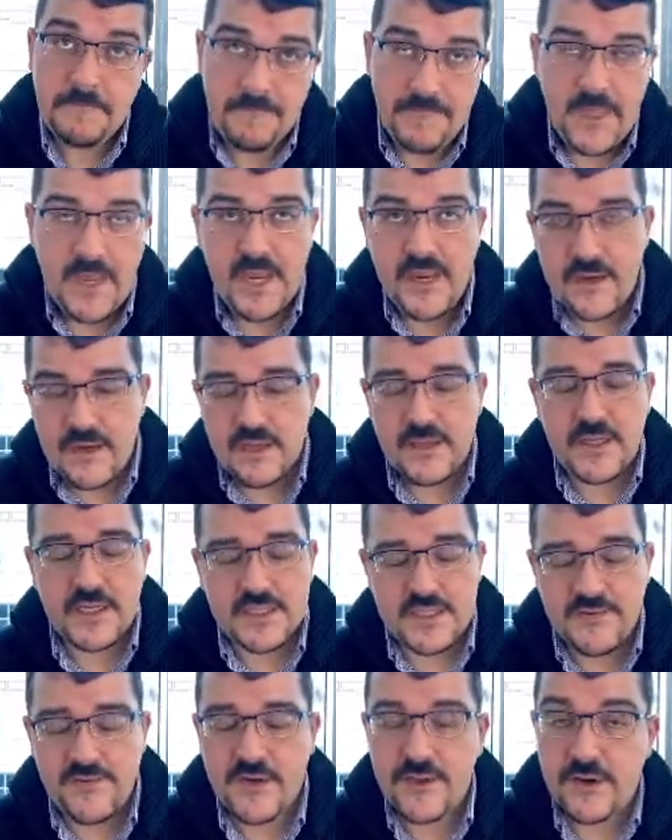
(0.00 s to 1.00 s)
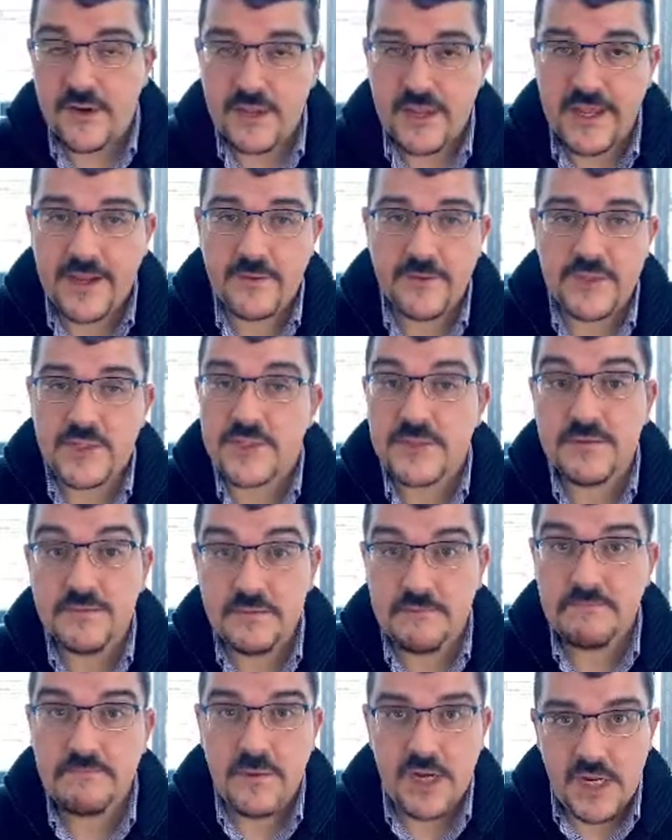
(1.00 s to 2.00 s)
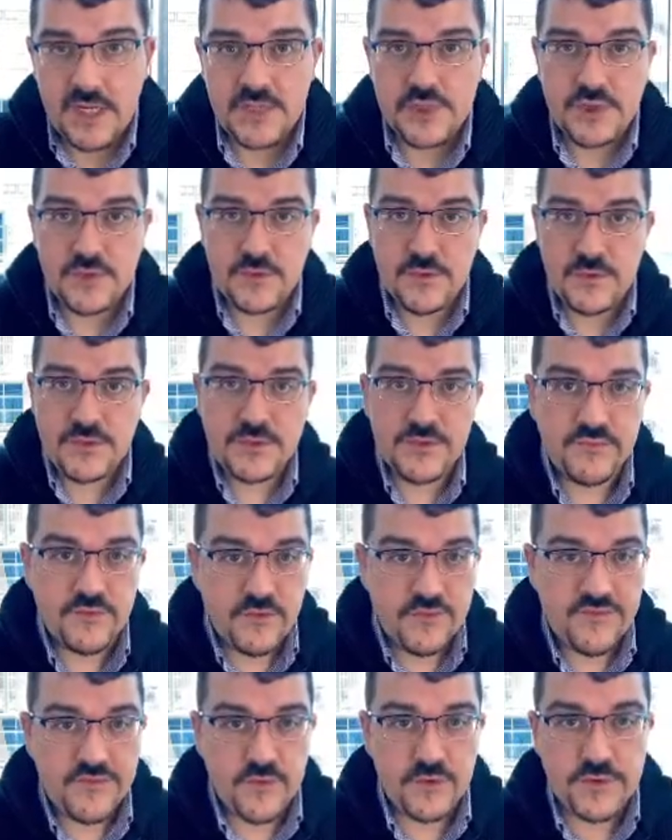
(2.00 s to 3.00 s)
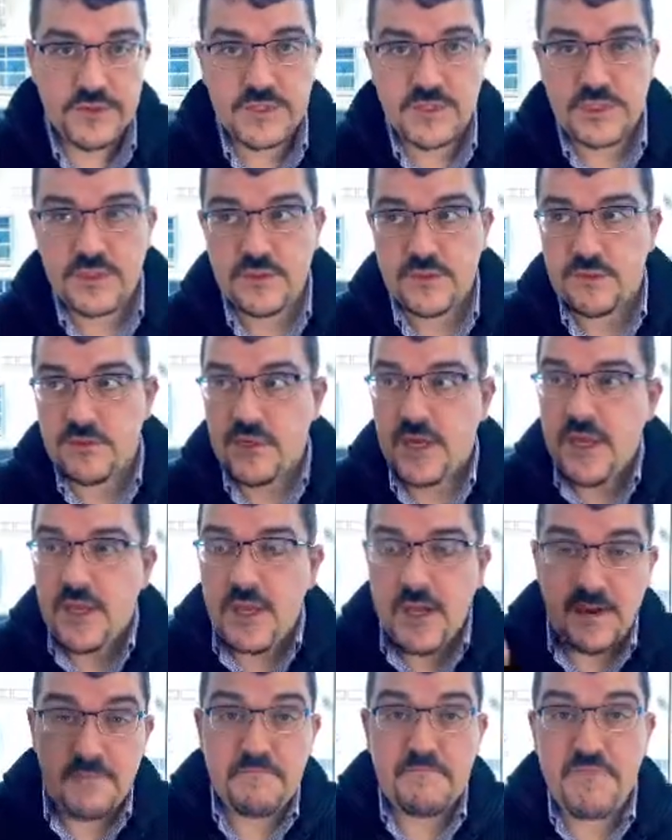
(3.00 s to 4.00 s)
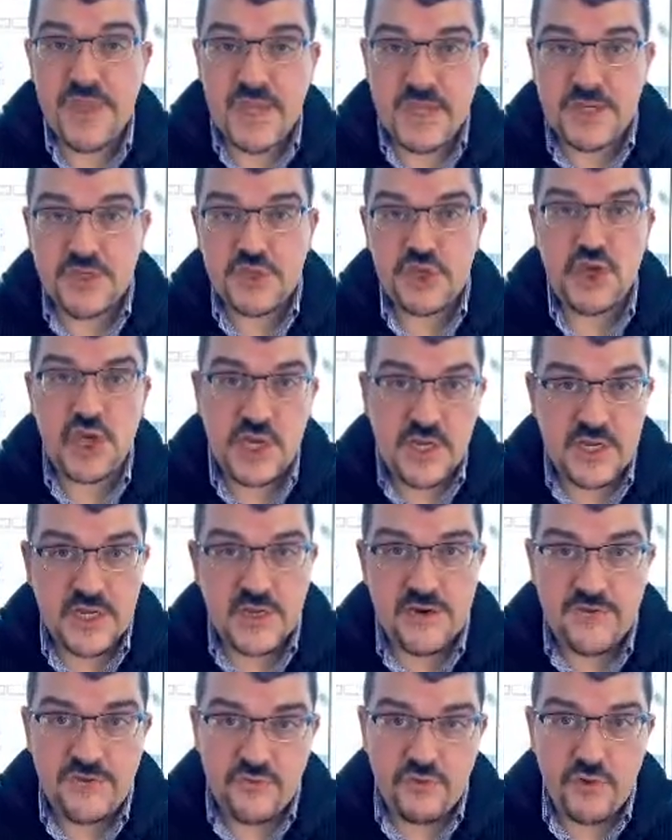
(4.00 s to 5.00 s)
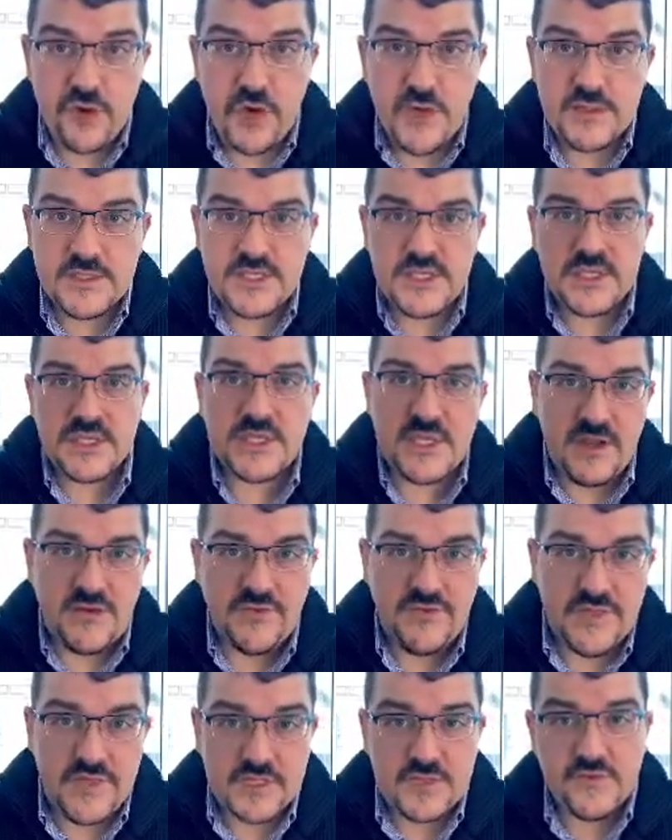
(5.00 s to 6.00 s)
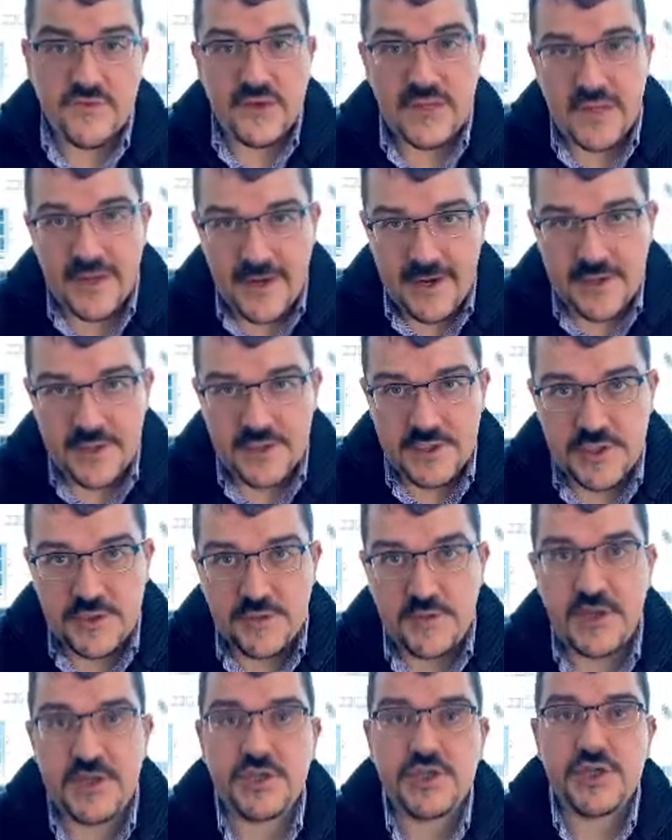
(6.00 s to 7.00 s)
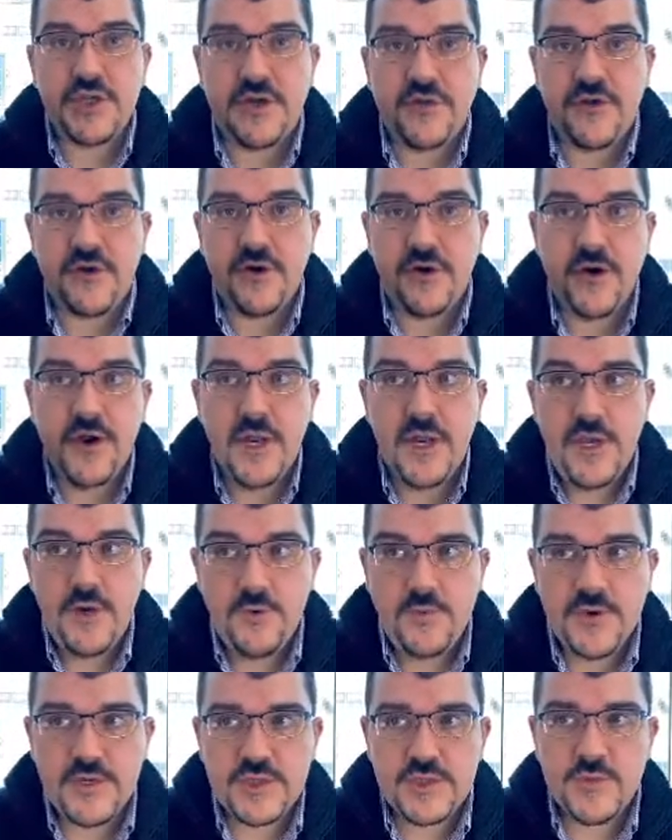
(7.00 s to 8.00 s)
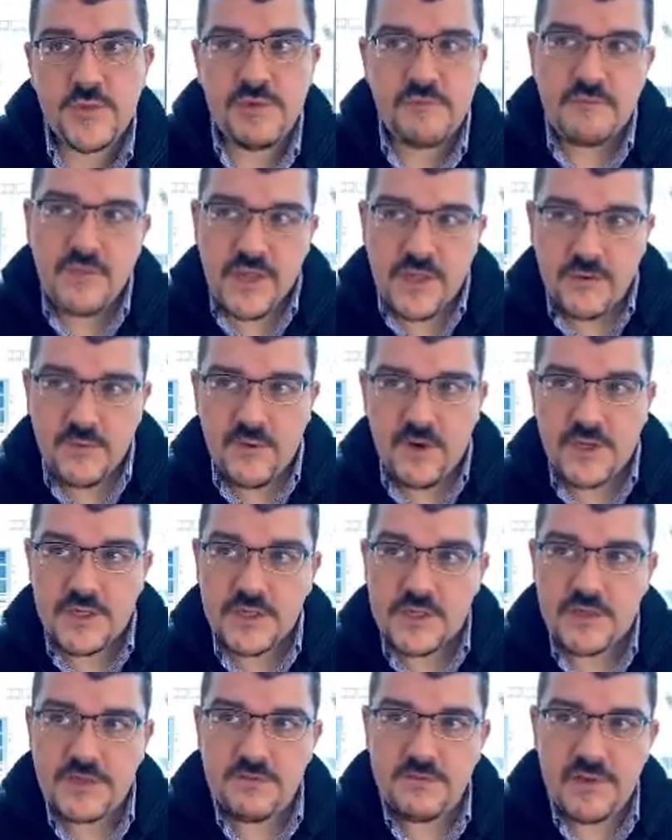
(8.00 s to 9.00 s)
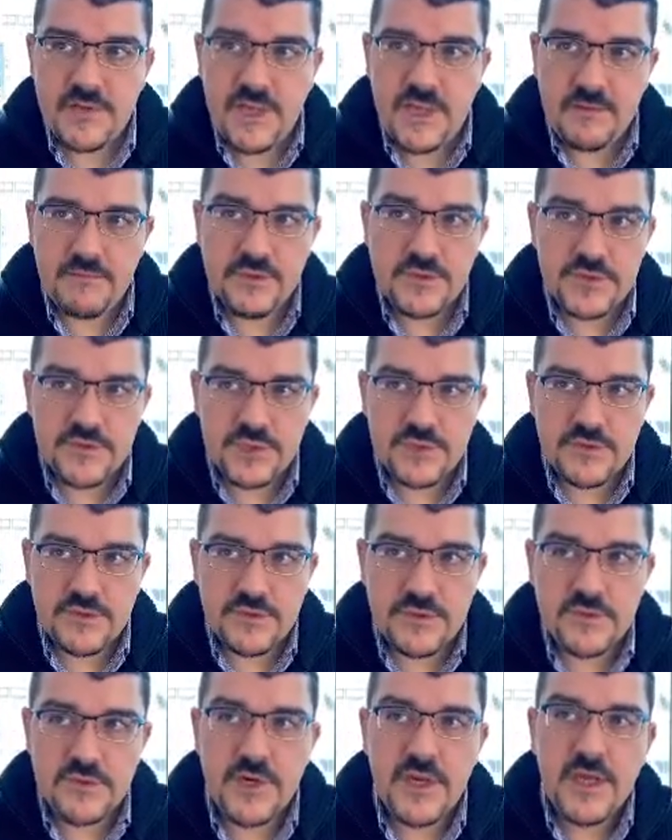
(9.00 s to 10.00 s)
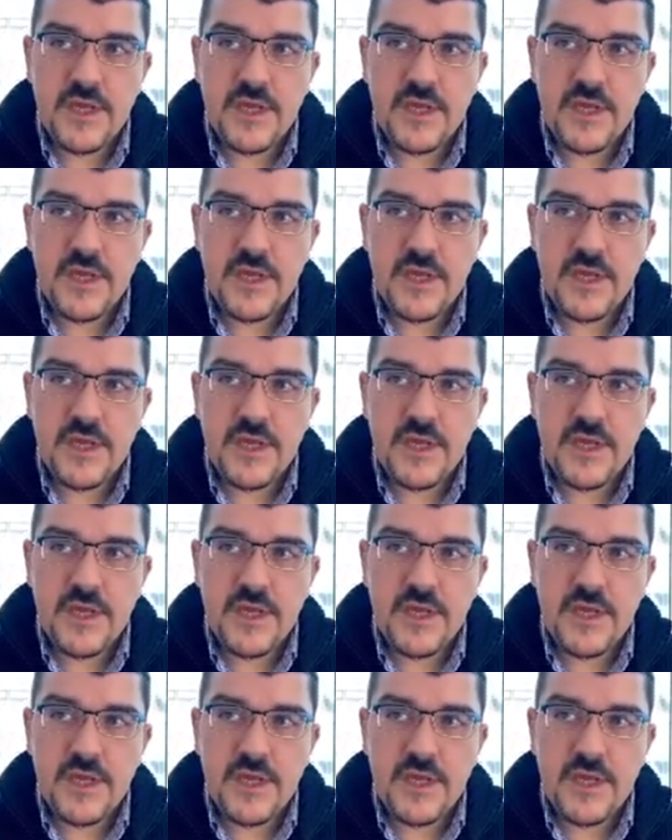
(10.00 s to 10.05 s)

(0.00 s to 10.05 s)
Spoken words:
and in lots of other languages, modules refers to a big chunk of stuff that's related to each other, which we might want to be able to